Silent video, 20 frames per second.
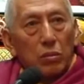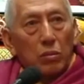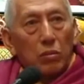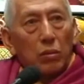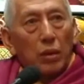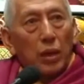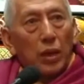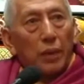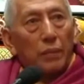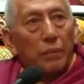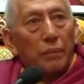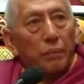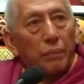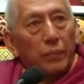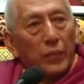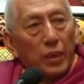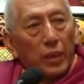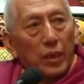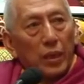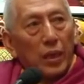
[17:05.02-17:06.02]
to
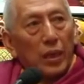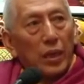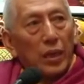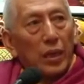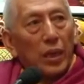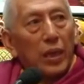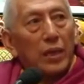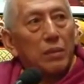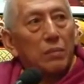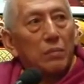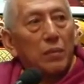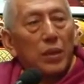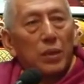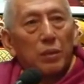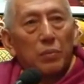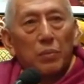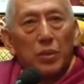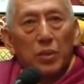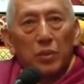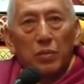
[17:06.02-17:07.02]

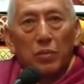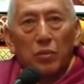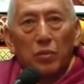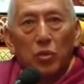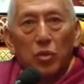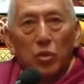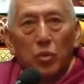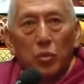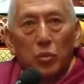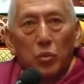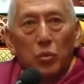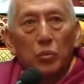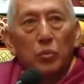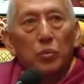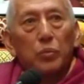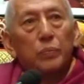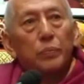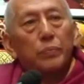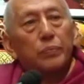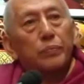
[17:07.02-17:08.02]
engagement between these two,